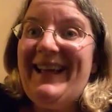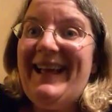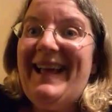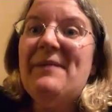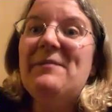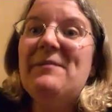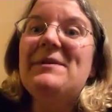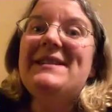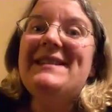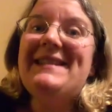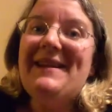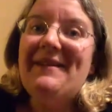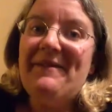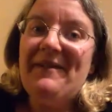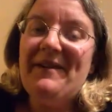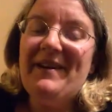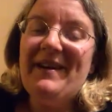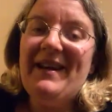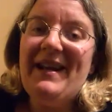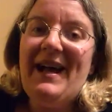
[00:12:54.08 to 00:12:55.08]
It was
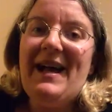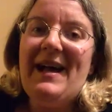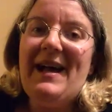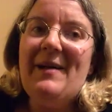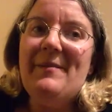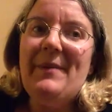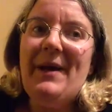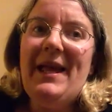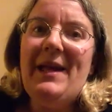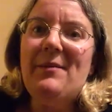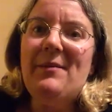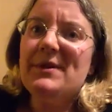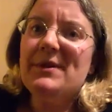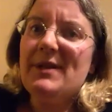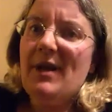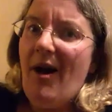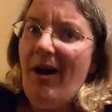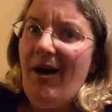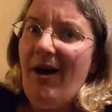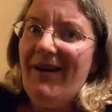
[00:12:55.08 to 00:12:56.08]
different. It
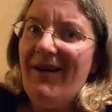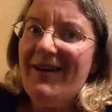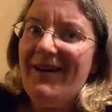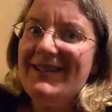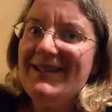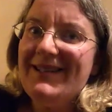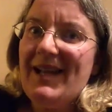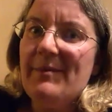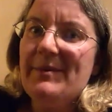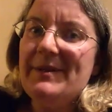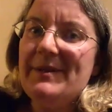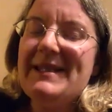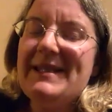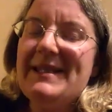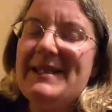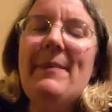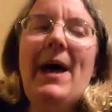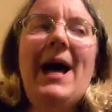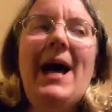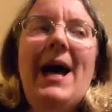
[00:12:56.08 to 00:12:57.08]
was hard. I would
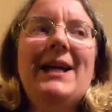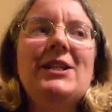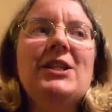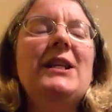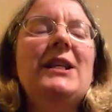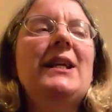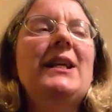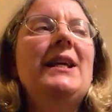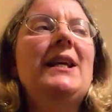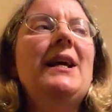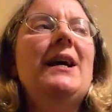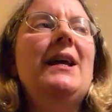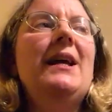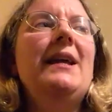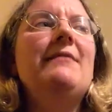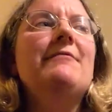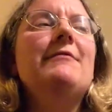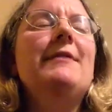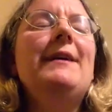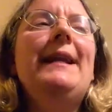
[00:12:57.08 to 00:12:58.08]
say that actually
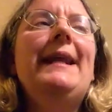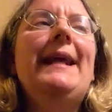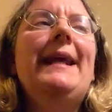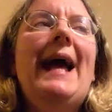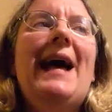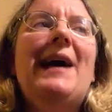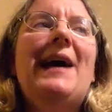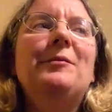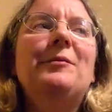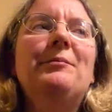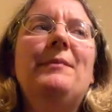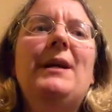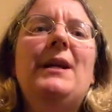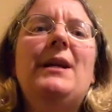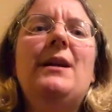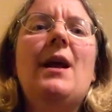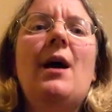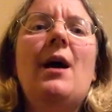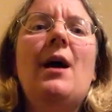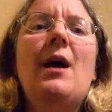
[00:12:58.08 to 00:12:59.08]
it really helped
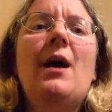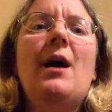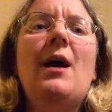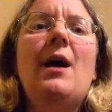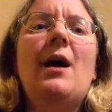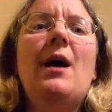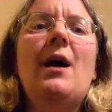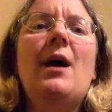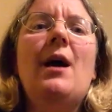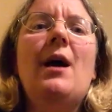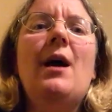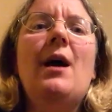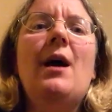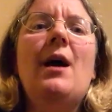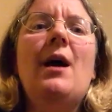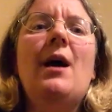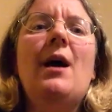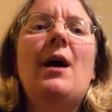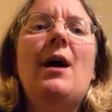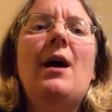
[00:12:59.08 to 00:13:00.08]
me know
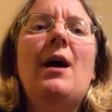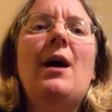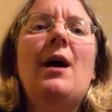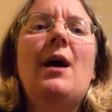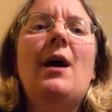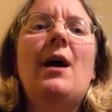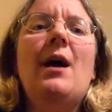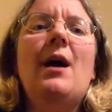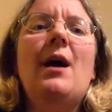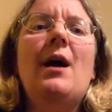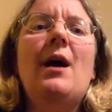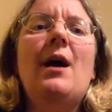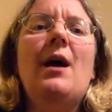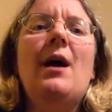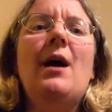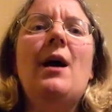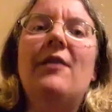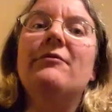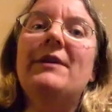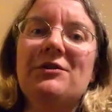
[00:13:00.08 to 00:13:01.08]
the
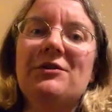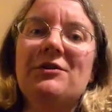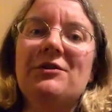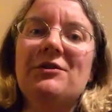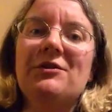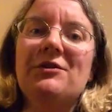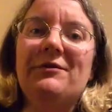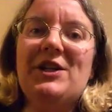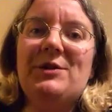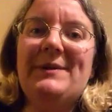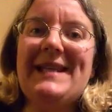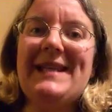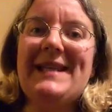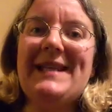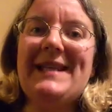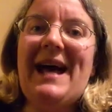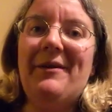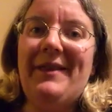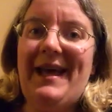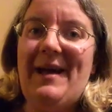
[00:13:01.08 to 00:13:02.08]
original version
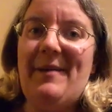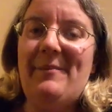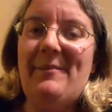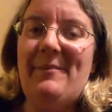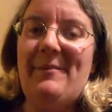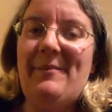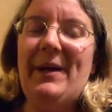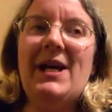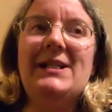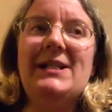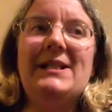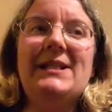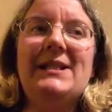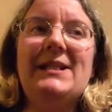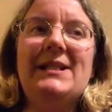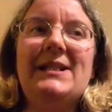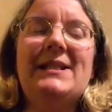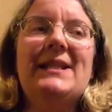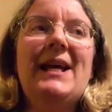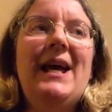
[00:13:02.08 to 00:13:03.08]
was out there,
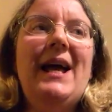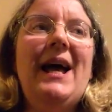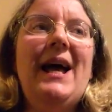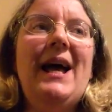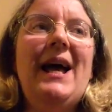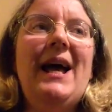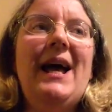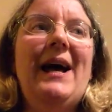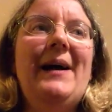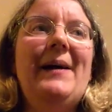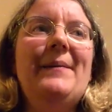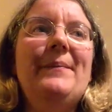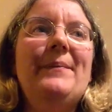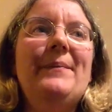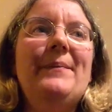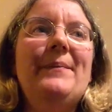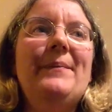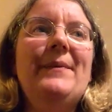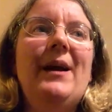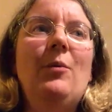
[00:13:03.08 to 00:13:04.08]
because
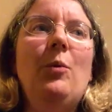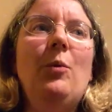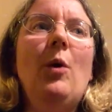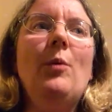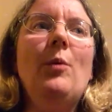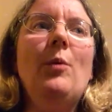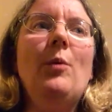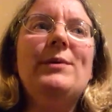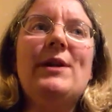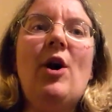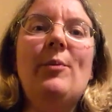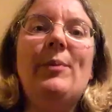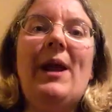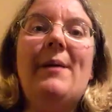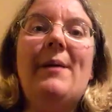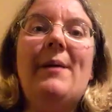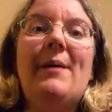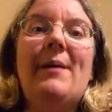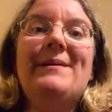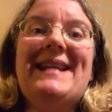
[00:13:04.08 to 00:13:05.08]
what was
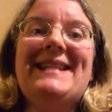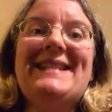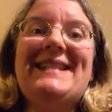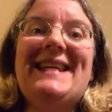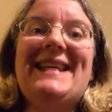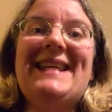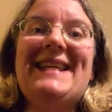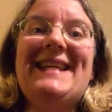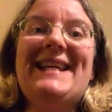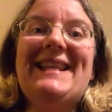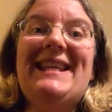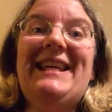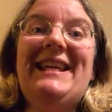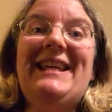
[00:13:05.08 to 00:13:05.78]
hard when I was editing